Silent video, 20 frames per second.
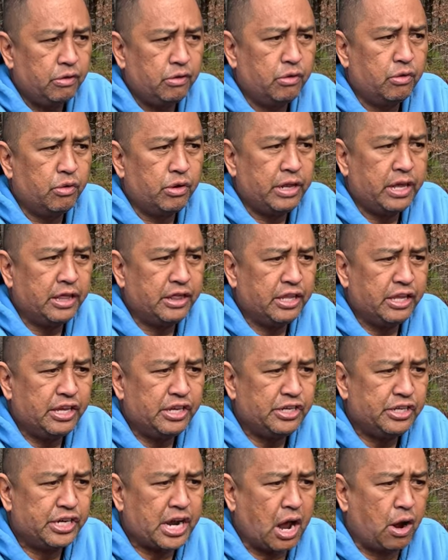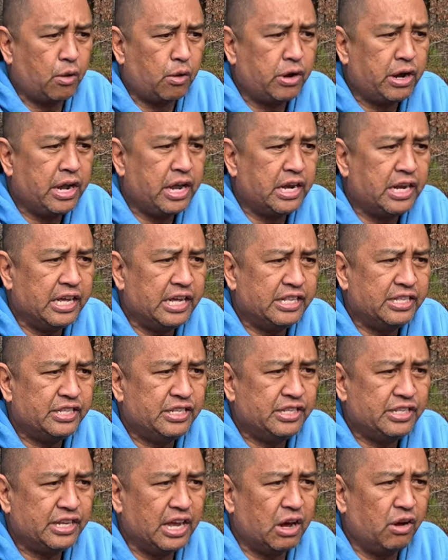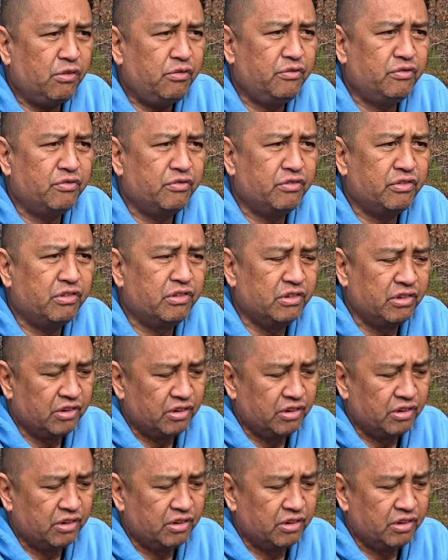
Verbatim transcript: You're going to get the shower head itself,